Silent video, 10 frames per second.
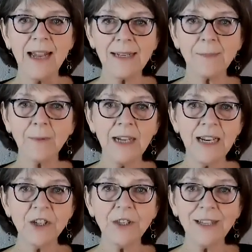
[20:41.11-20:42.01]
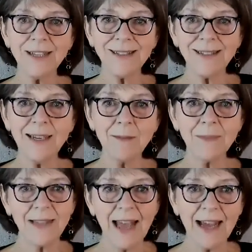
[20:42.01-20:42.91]
explanation that seems
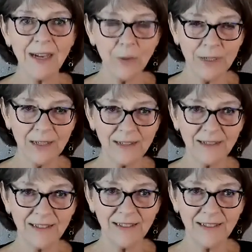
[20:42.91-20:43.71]
adequate